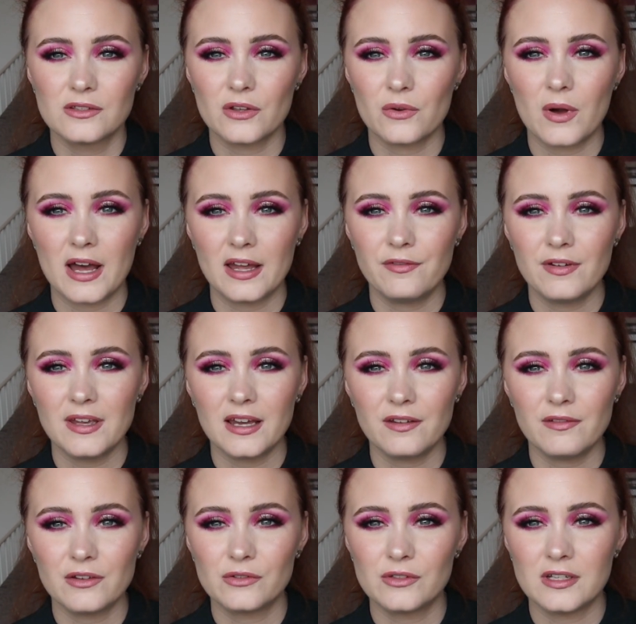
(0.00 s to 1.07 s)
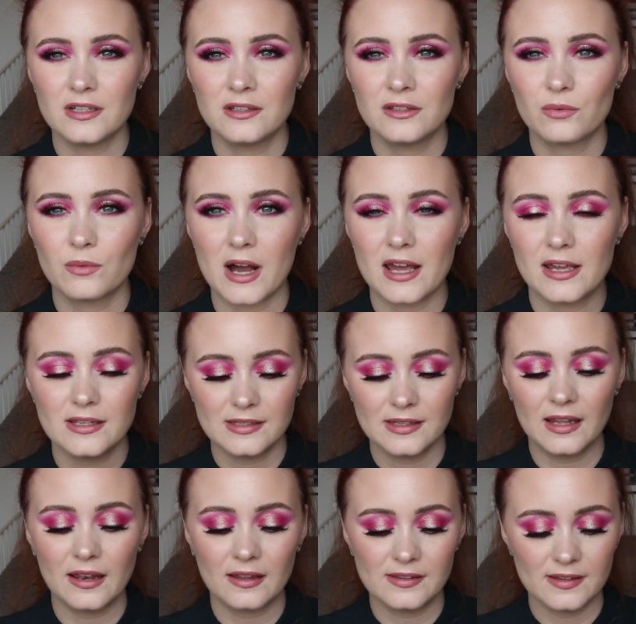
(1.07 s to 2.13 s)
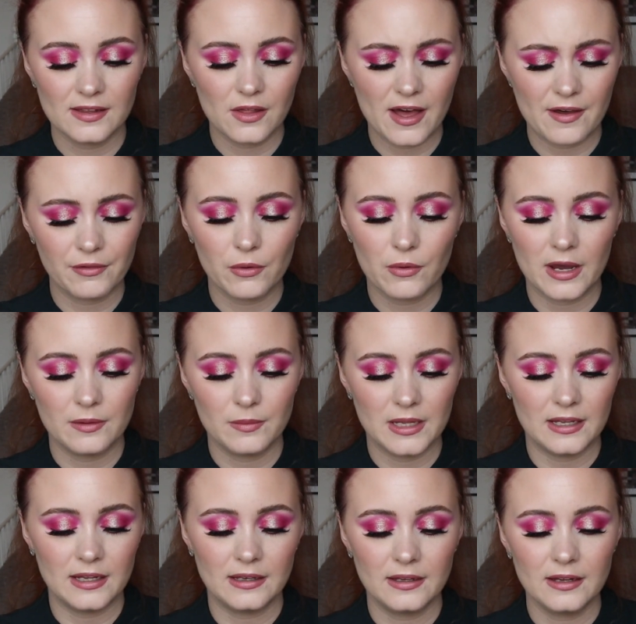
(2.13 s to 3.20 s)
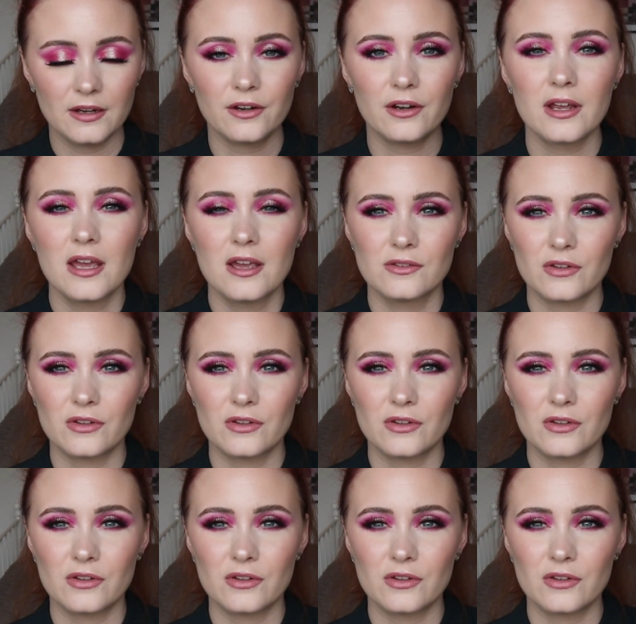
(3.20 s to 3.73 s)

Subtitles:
So I think I've used it twice, and I still have quite a bit in here.